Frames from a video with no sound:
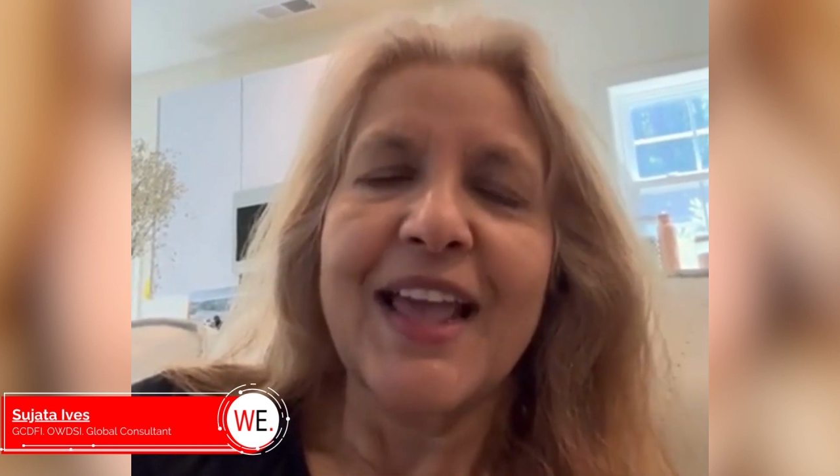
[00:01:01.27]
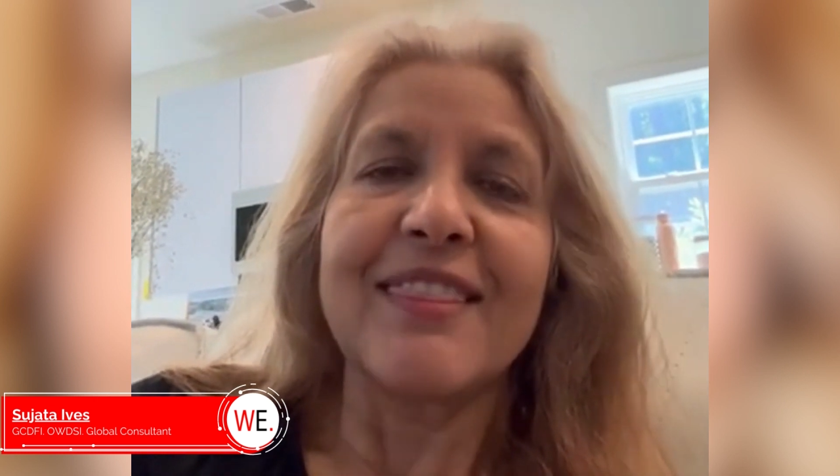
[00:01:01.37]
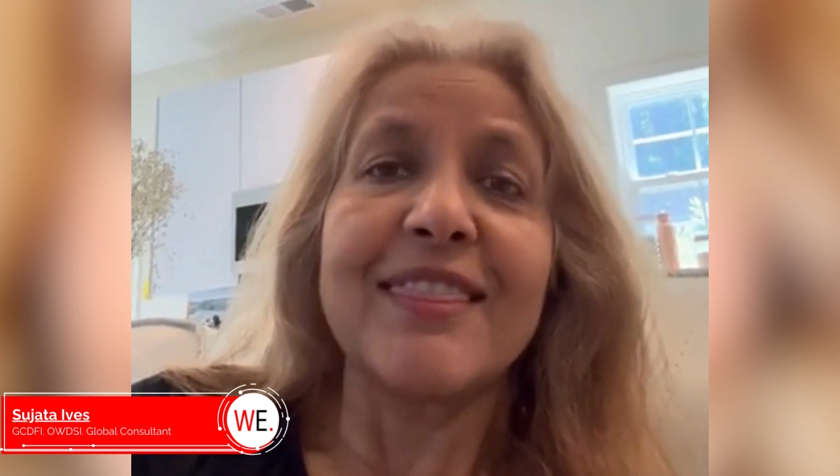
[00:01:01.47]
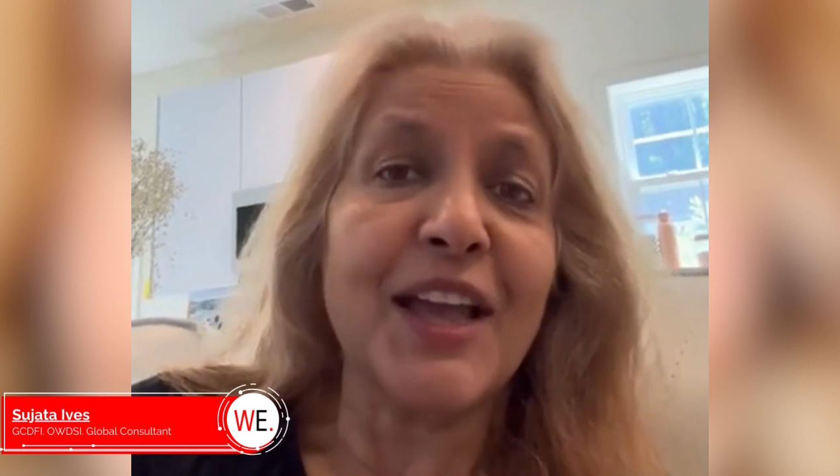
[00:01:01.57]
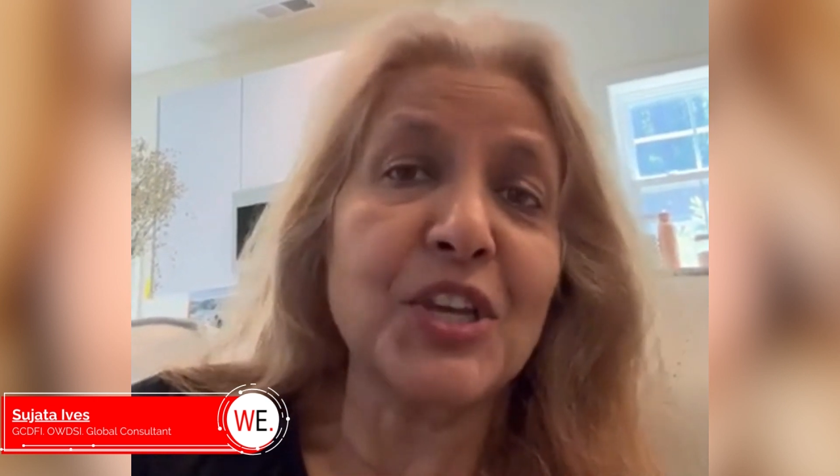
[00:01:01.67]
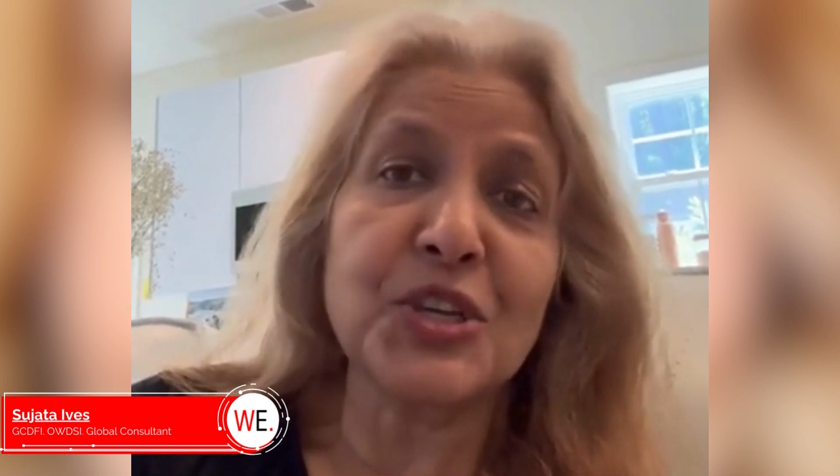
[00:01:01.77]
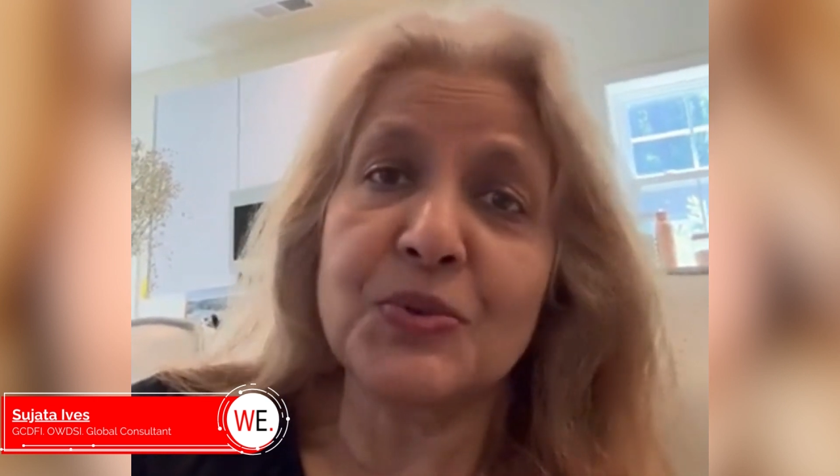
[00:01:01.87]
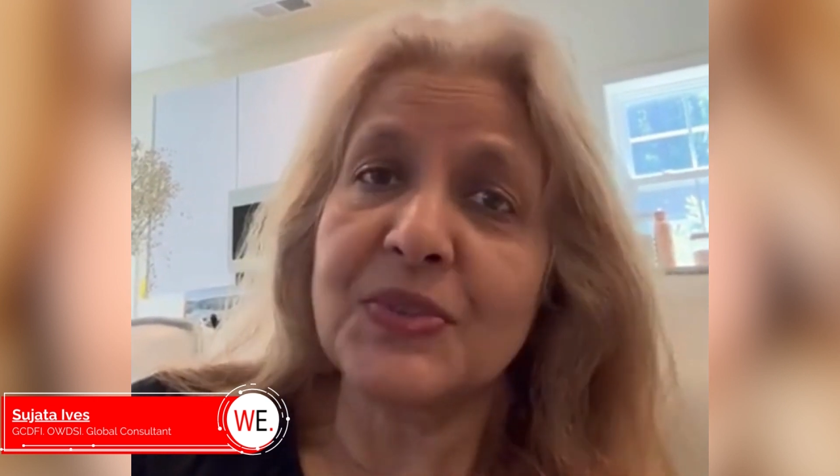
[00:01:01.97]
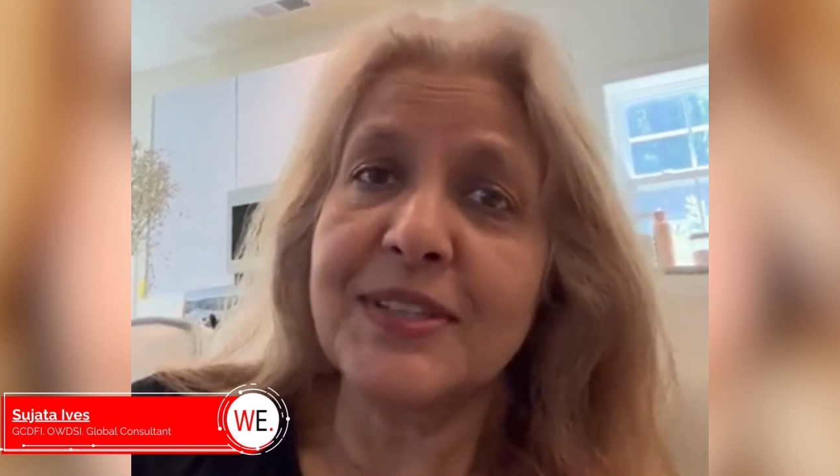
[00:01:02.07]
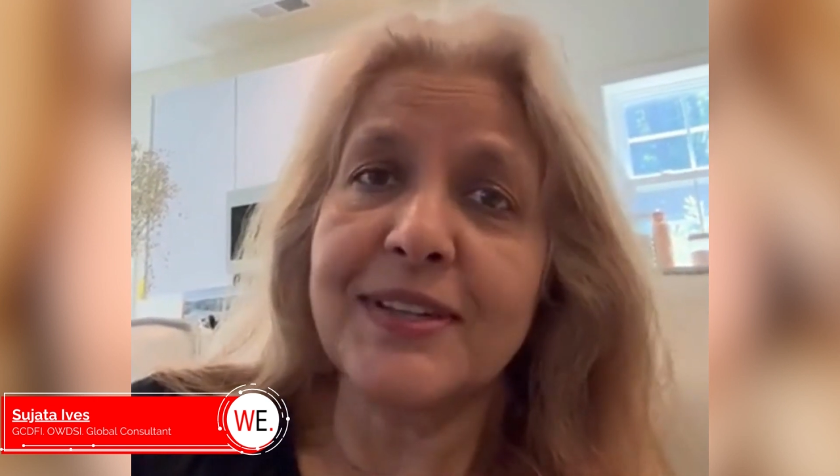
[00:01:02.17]
Thank
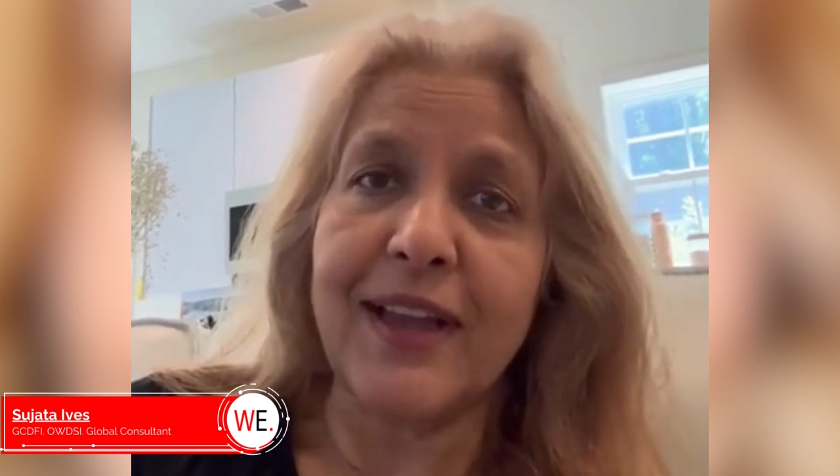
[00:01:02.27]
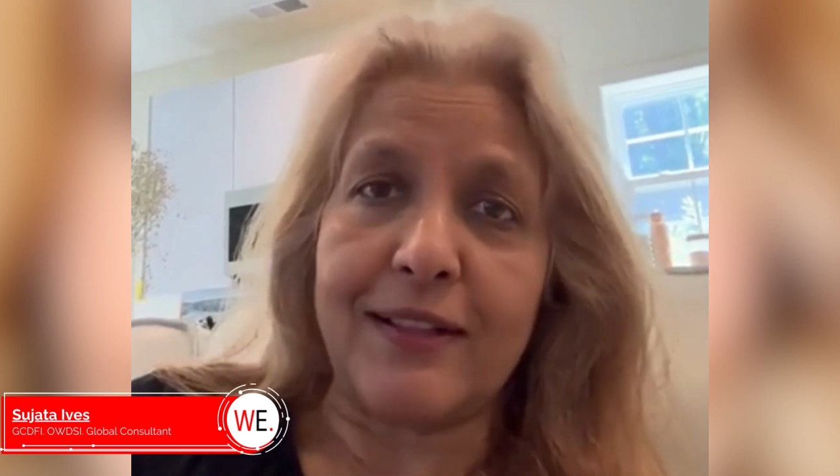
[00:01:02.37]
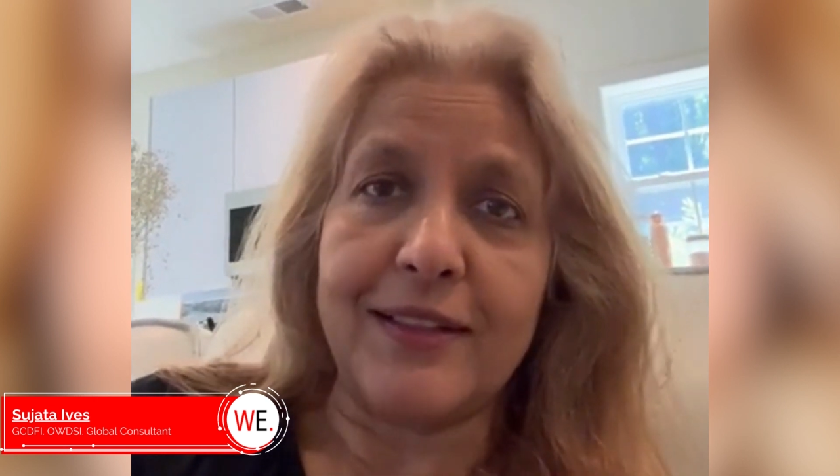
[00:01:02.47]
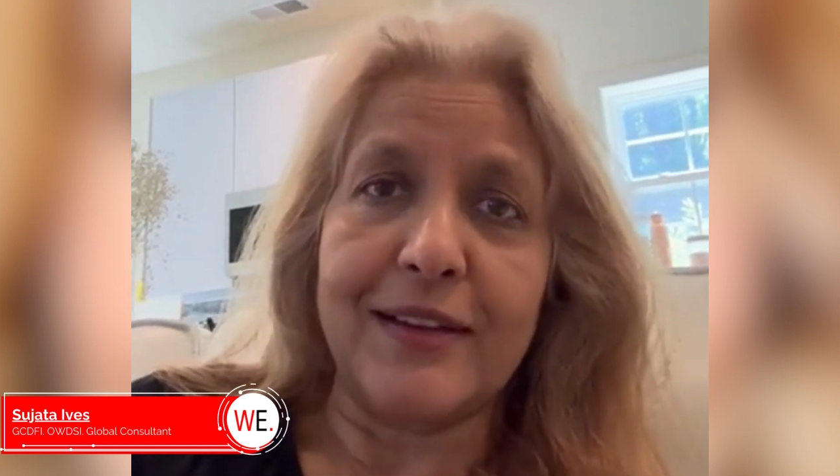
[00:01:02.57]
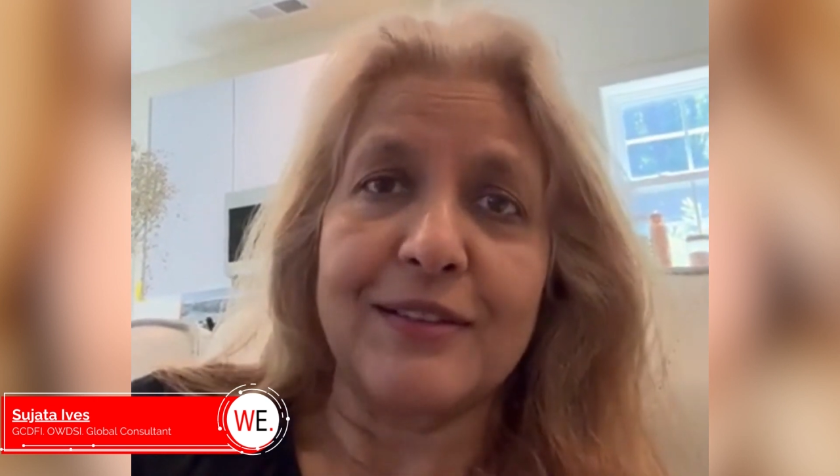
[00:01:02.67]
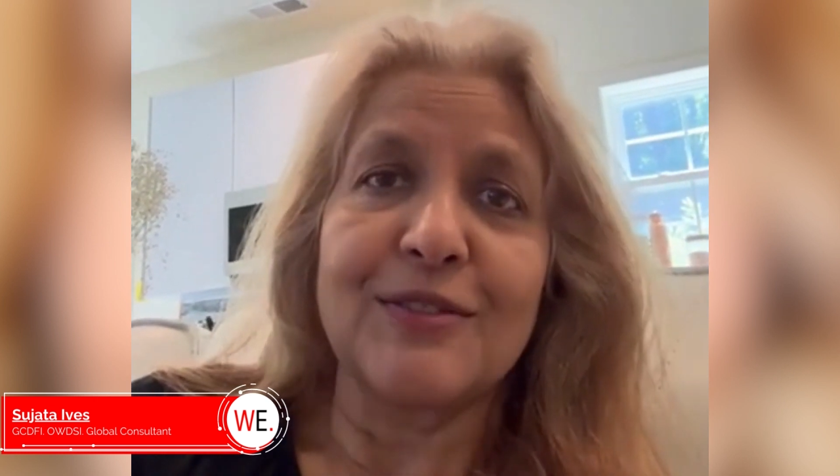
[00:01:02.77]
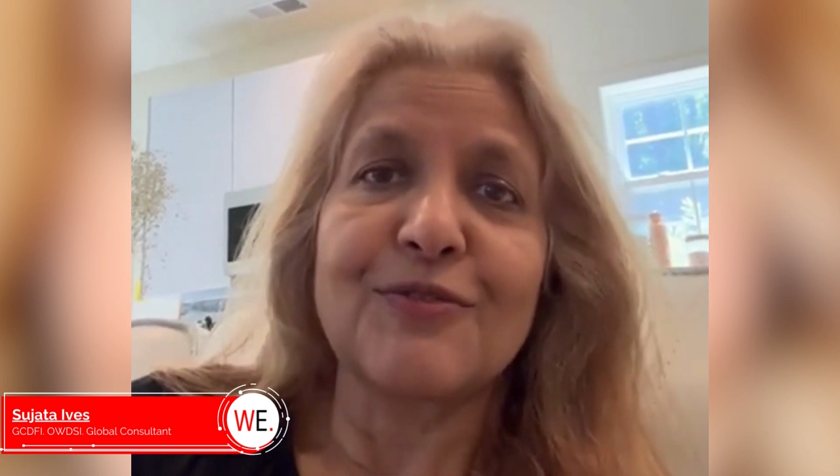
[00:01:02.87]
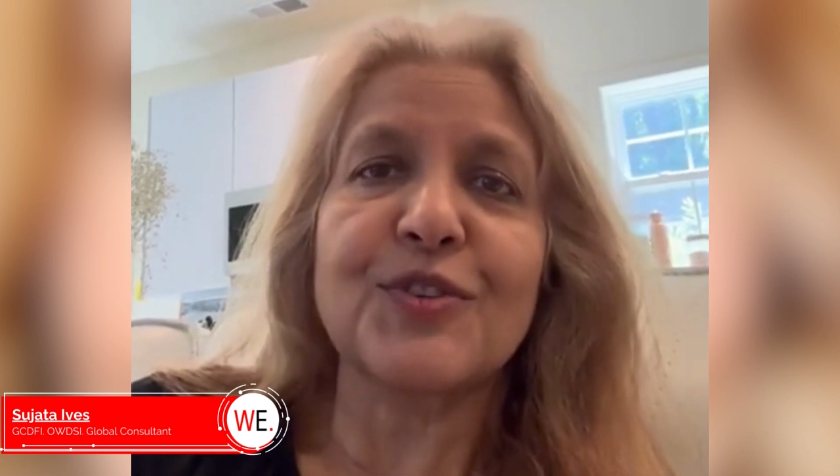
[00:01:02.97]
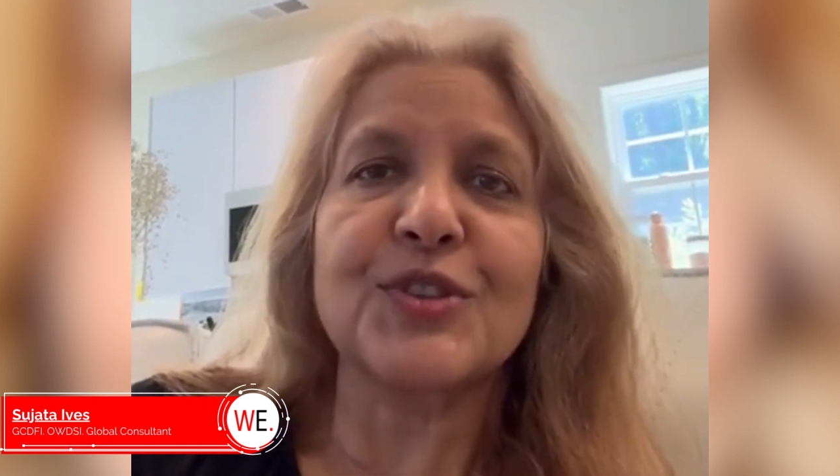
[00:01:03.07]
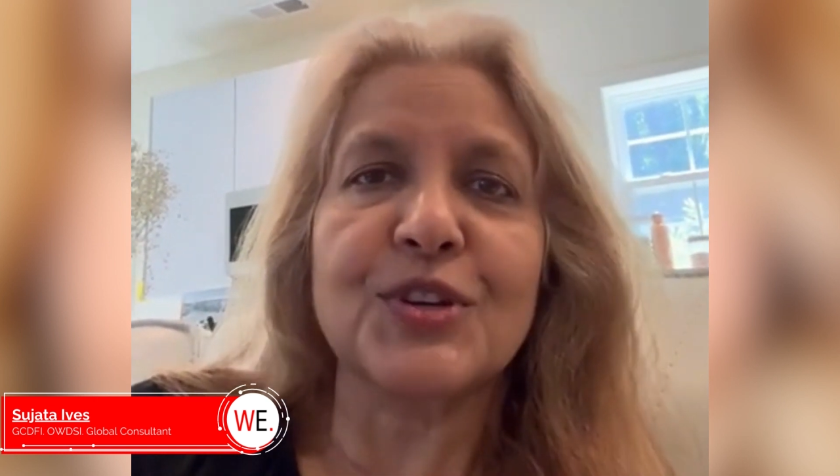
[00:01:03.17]
you, Sunella,
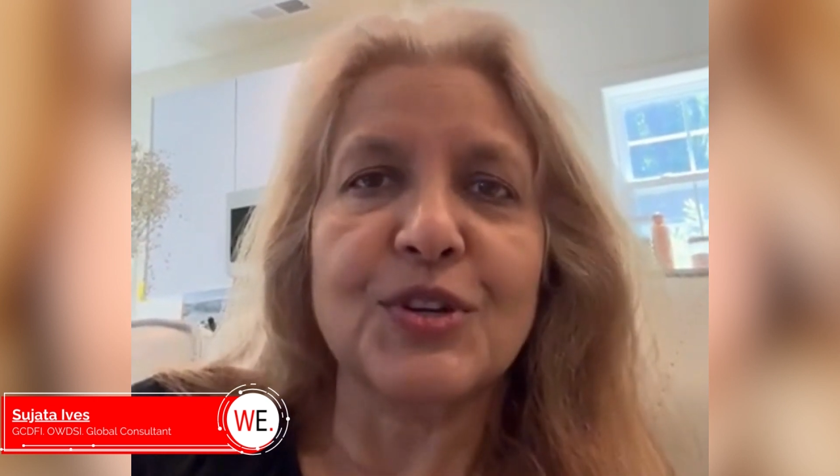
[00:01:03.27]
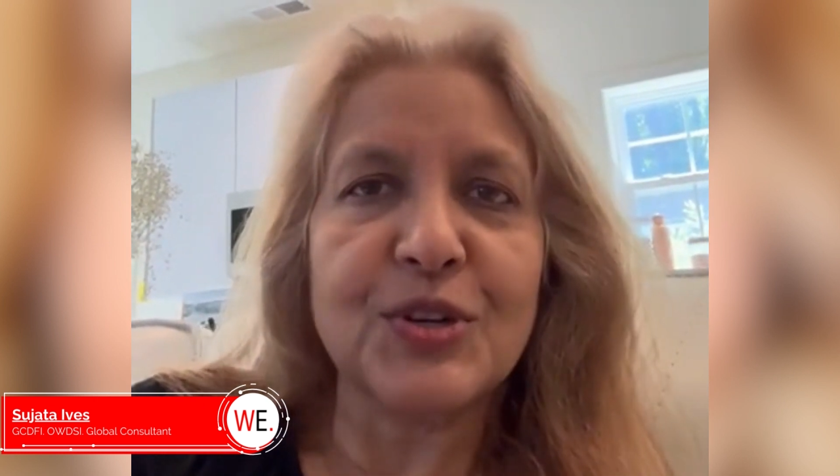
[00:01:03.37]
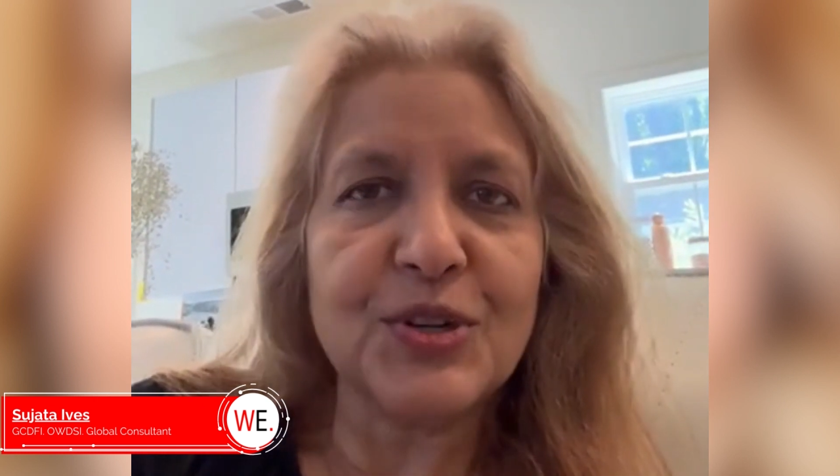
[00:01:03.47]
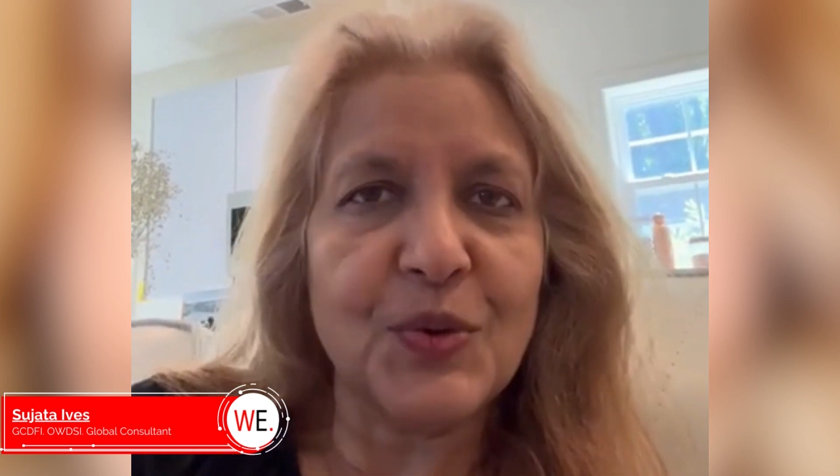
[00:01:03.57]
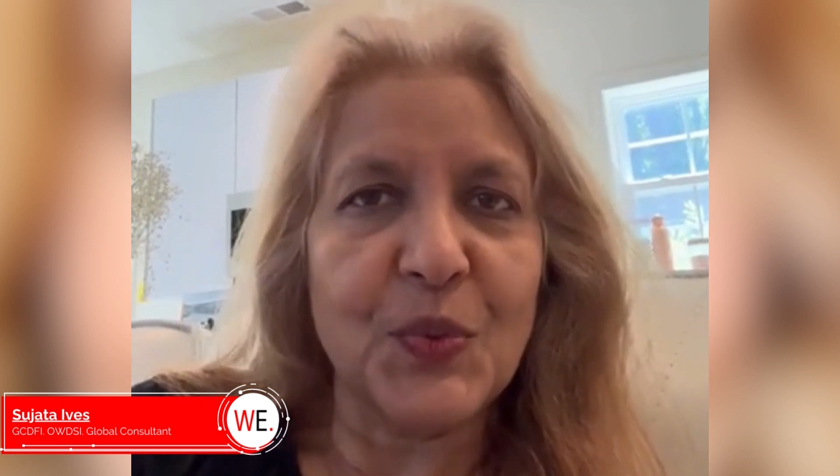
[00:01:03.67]
for the good